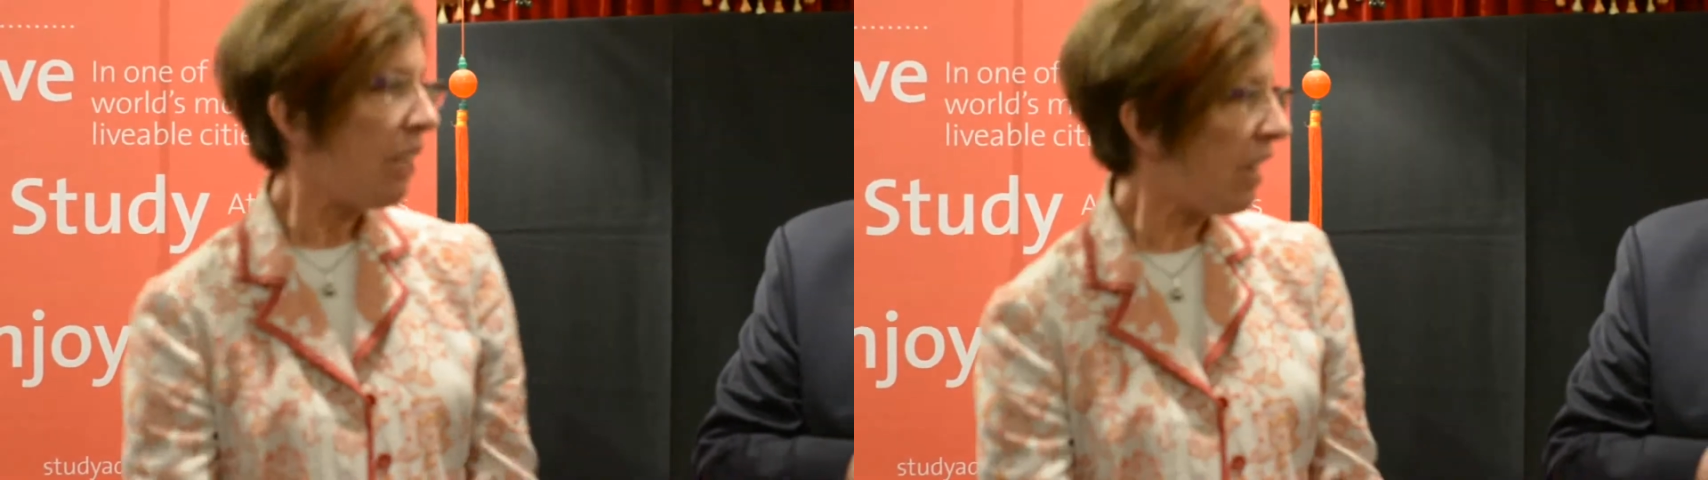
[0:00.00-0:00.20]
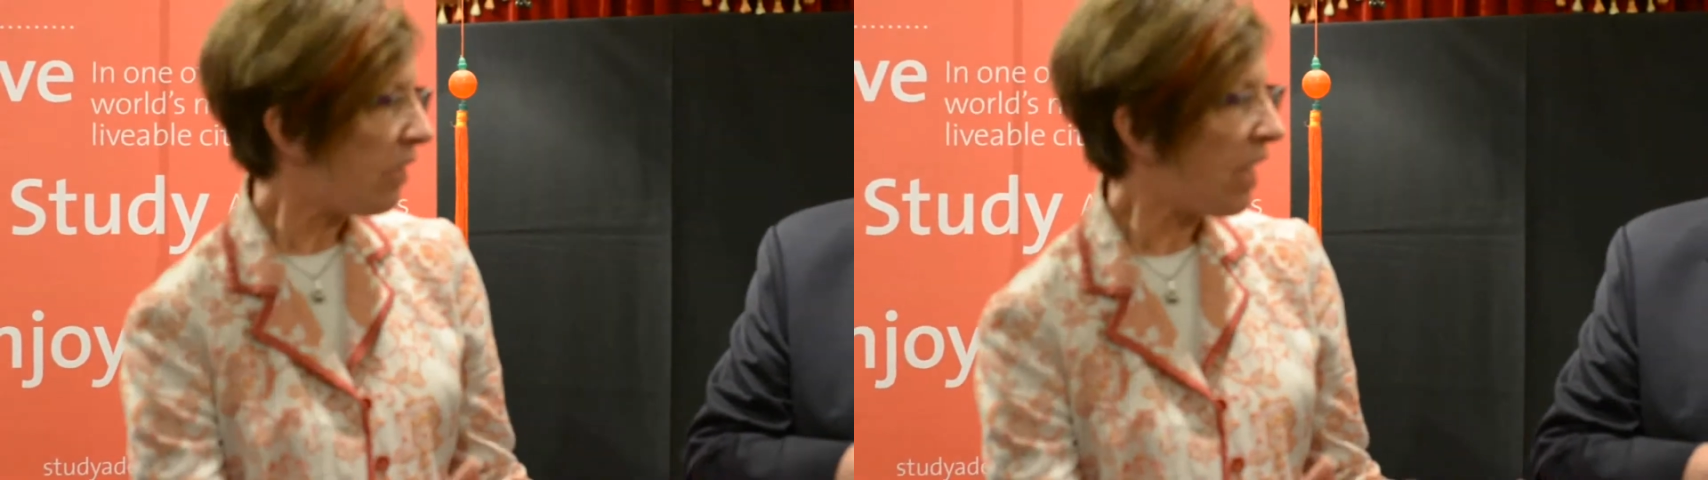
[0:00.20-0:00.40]

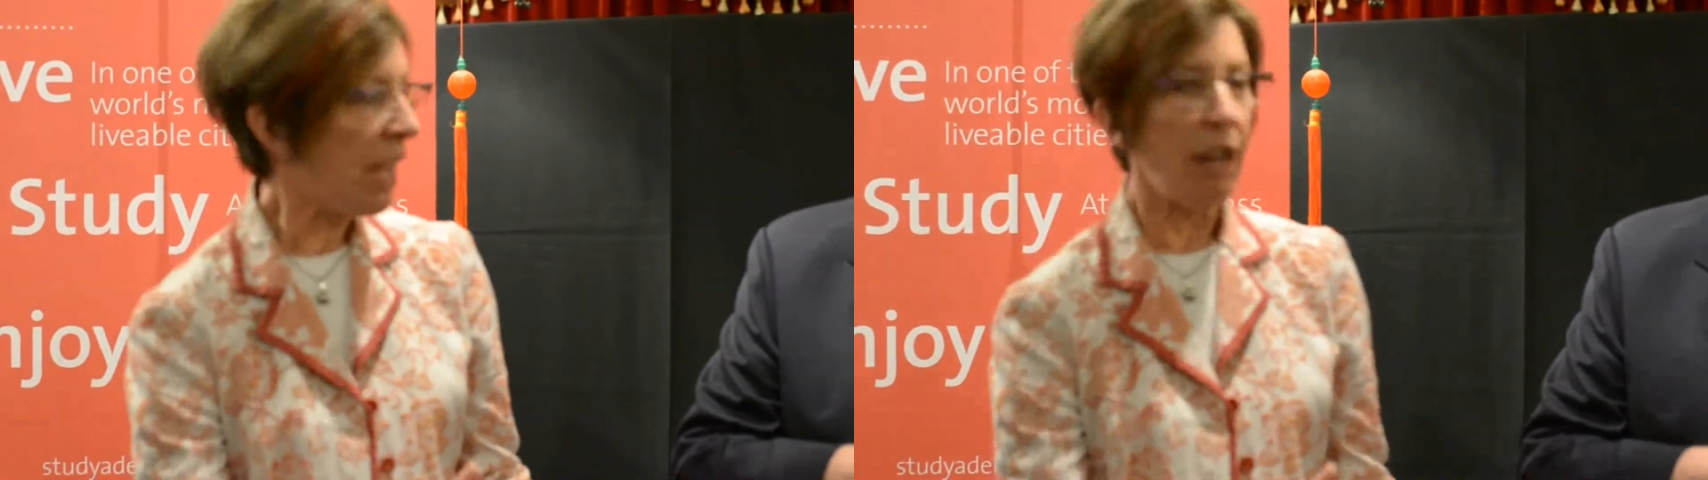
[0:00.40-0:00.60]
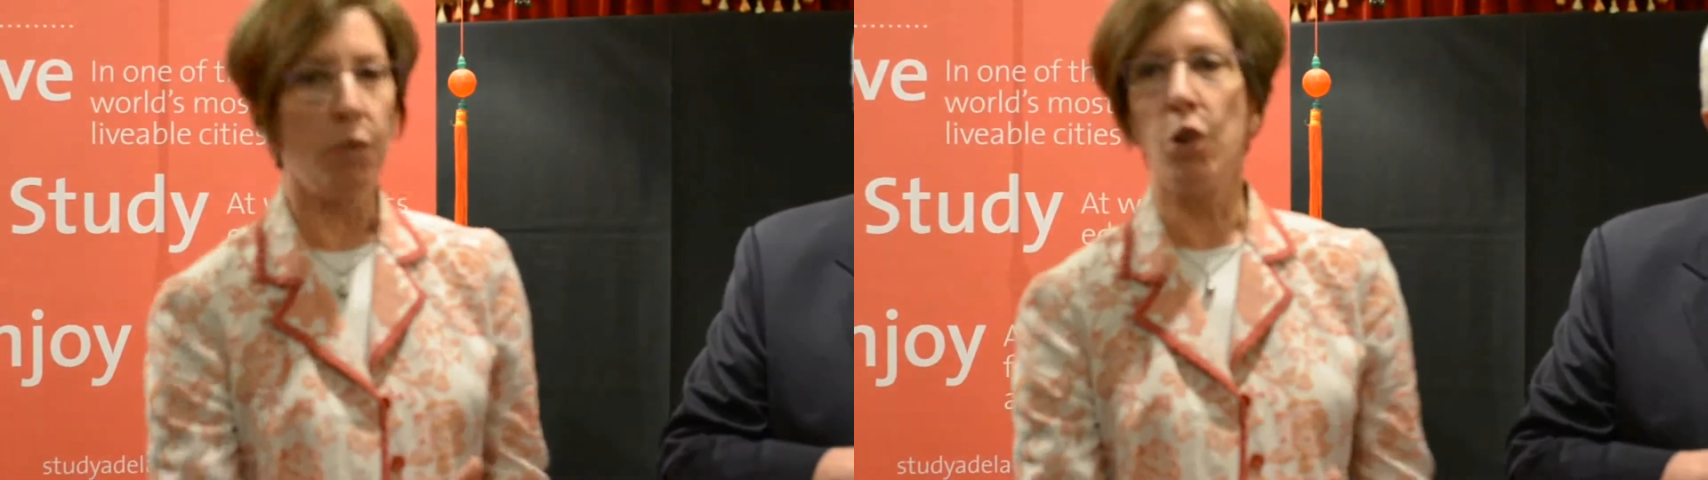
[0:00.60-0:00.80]
That
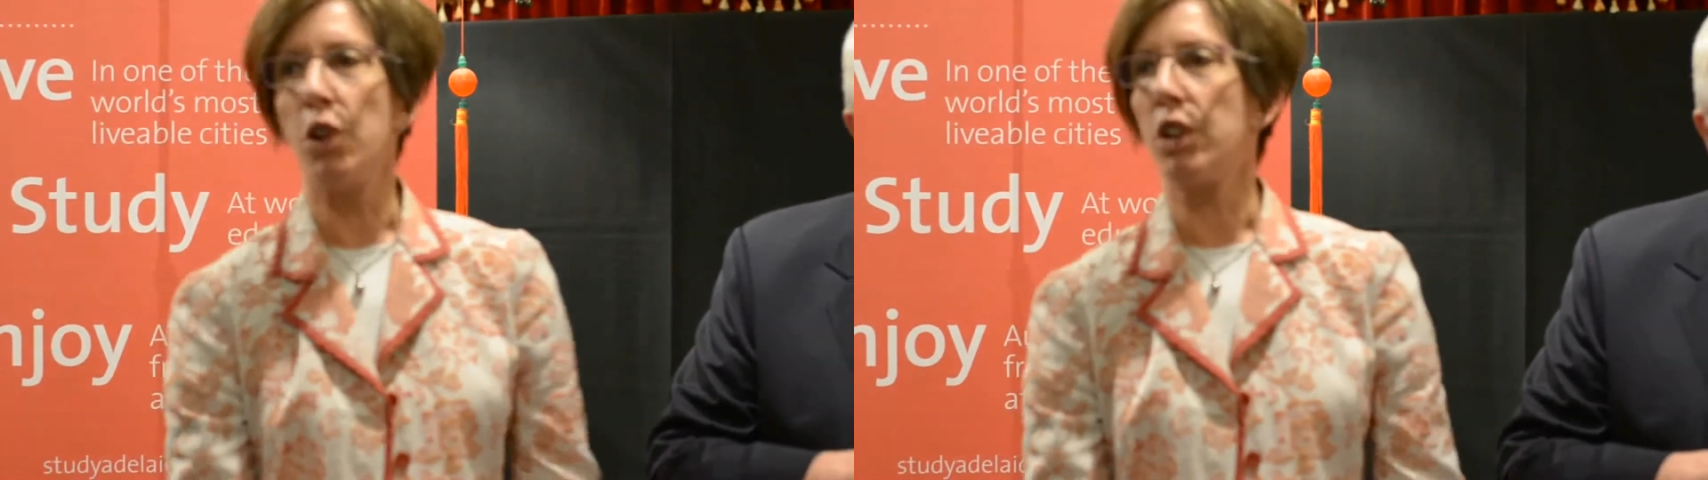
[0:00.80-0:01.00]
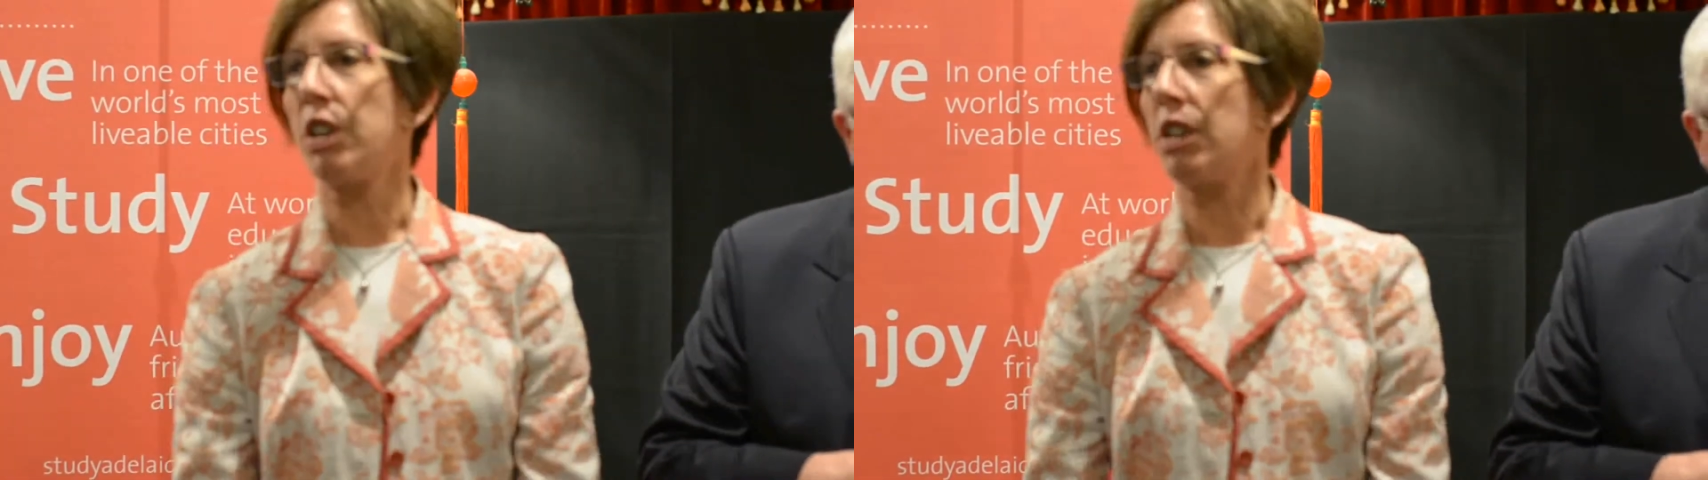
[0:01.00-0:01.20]
their
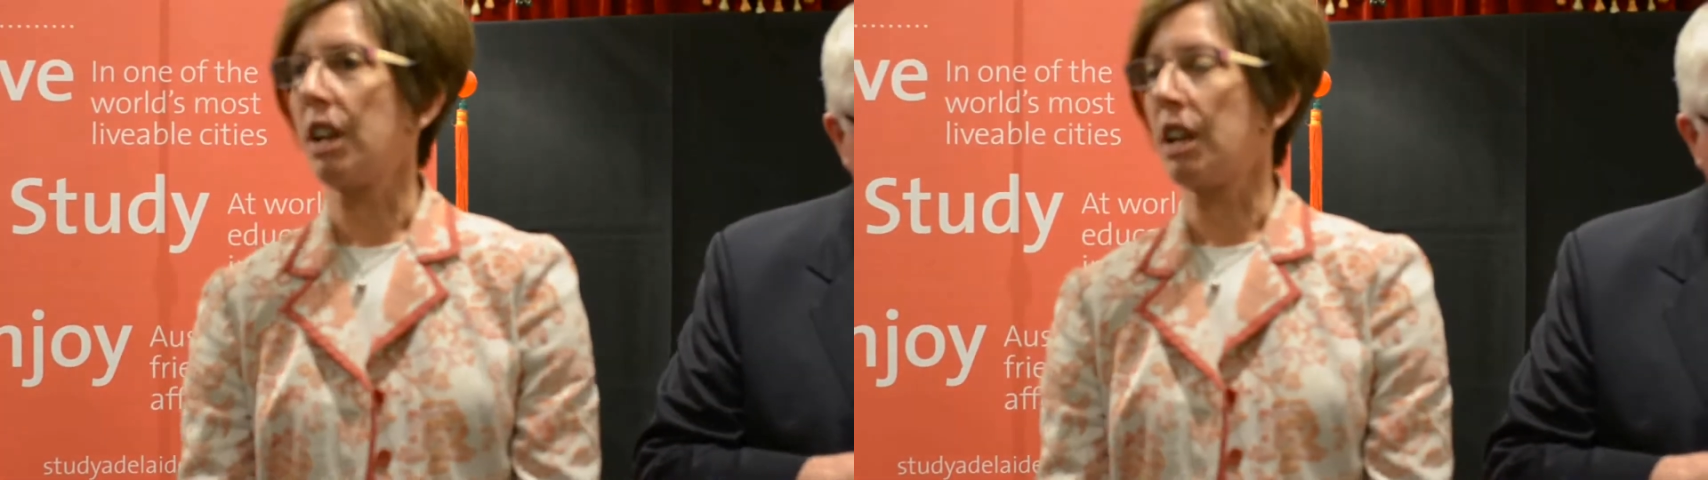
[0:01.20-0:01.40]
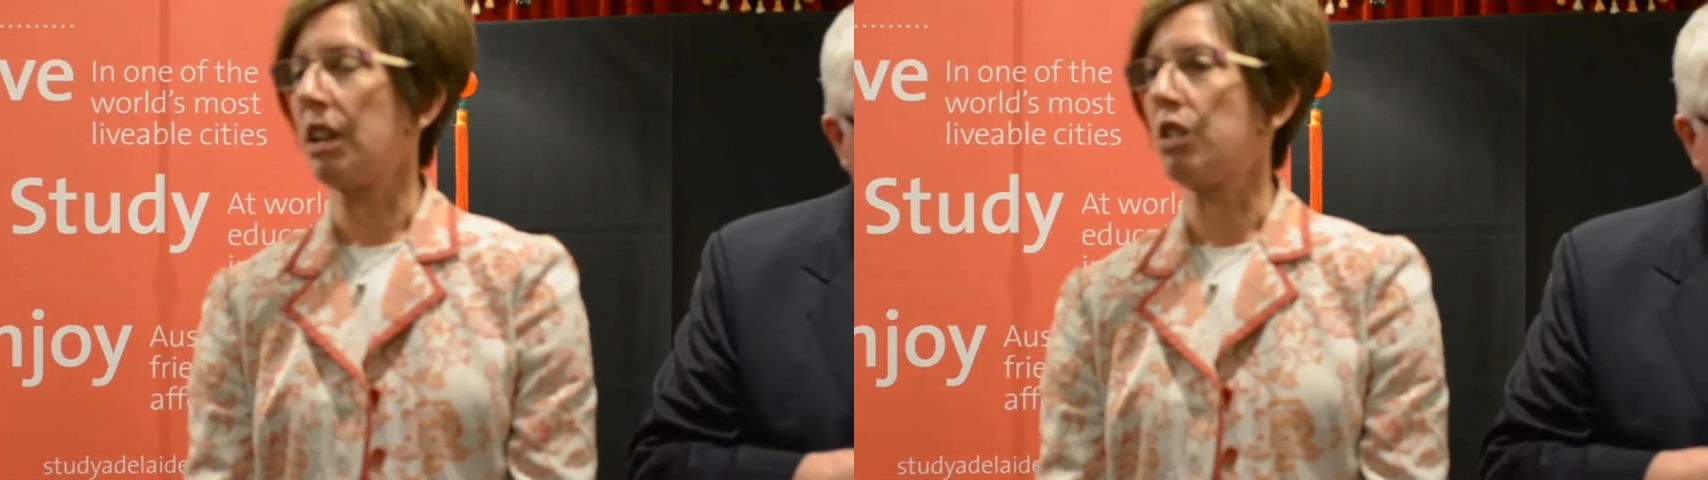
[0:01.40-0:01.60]
work
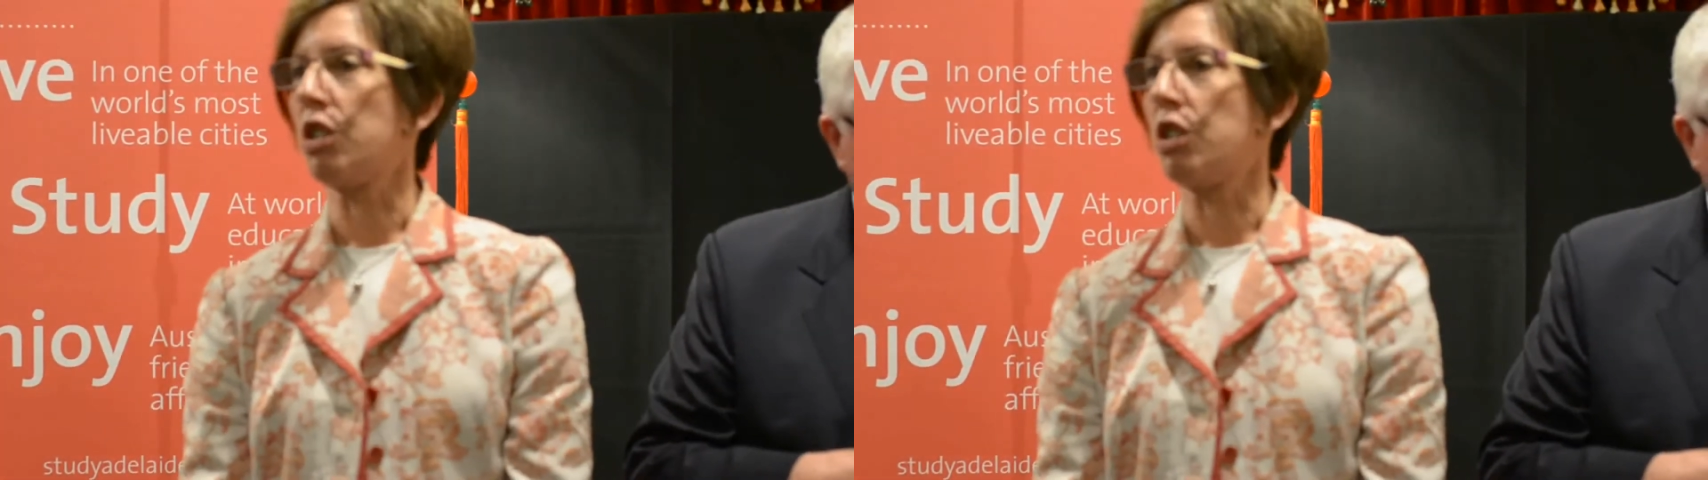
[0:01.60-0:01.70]
uh,